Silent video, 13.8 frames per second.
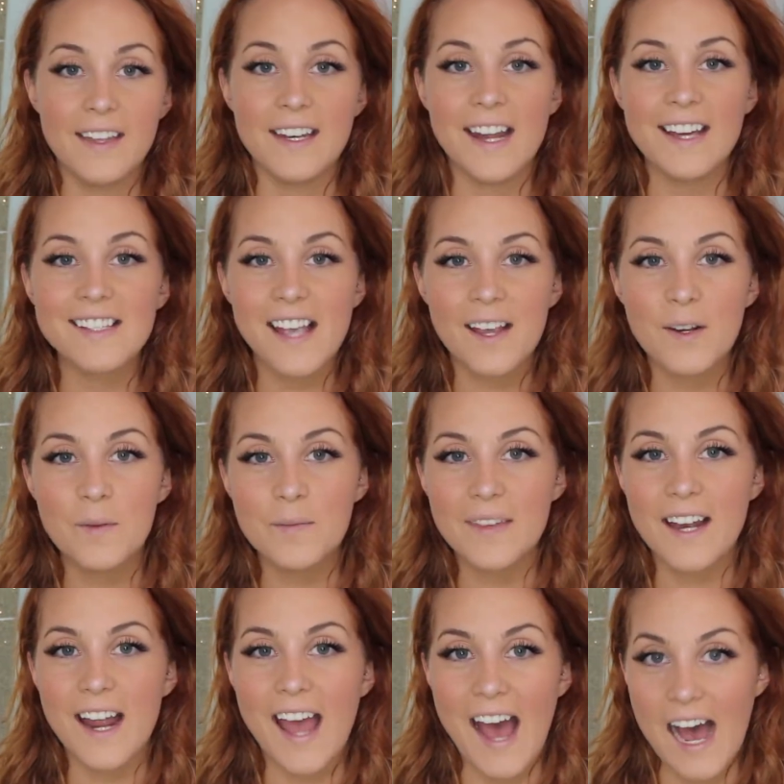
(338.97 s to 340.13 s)
The next item
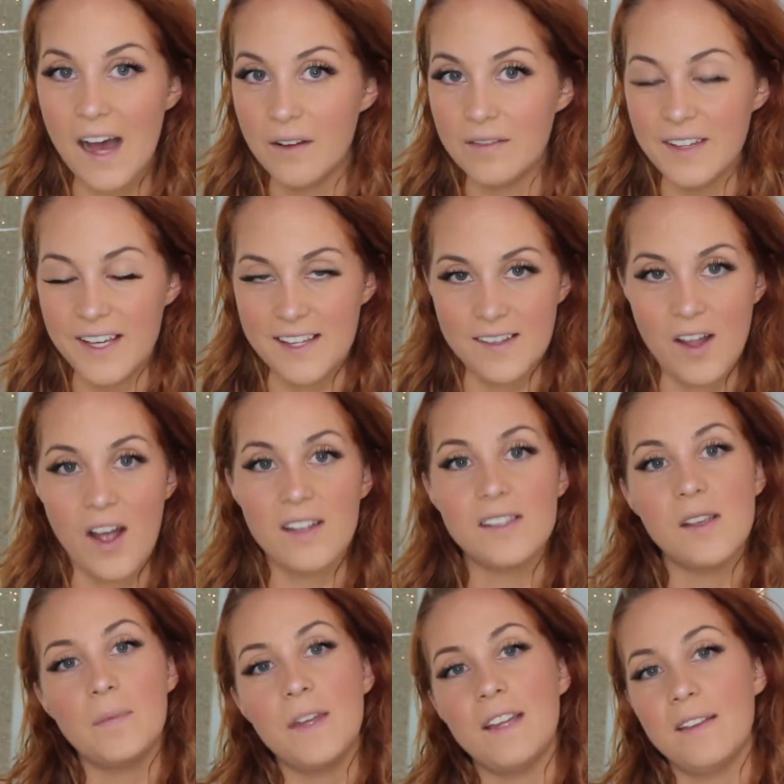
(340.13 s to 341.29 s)
that I have is not
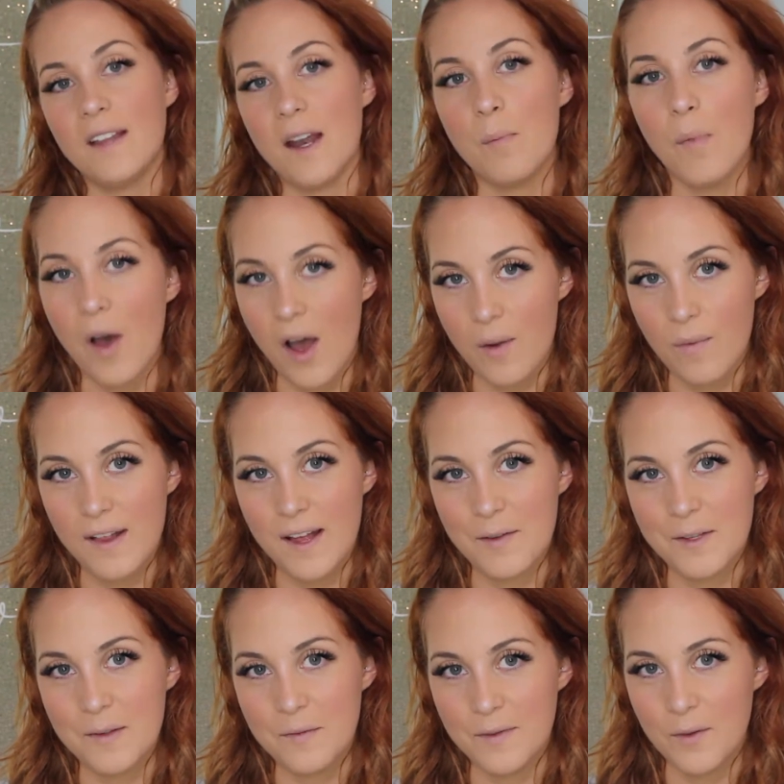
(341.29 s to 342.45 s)
something that I bought while I
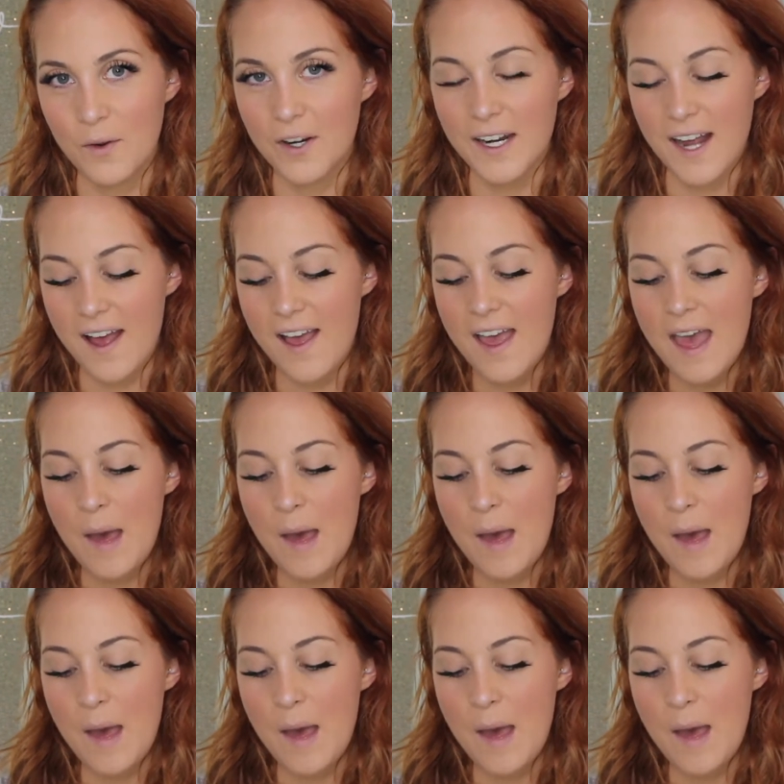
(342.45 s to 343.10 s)
was in Florida,